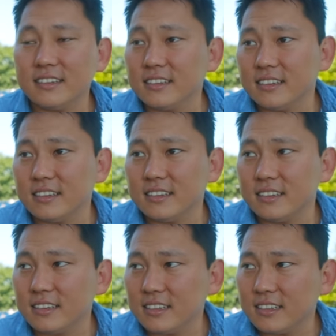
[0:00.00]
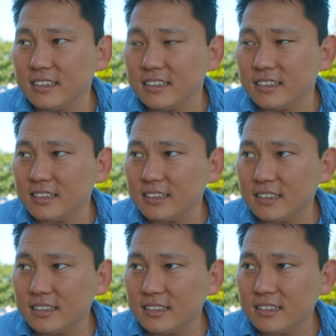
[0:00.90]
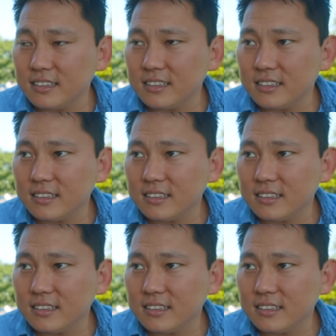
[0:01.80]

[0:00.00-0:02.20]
This person isn't speaking.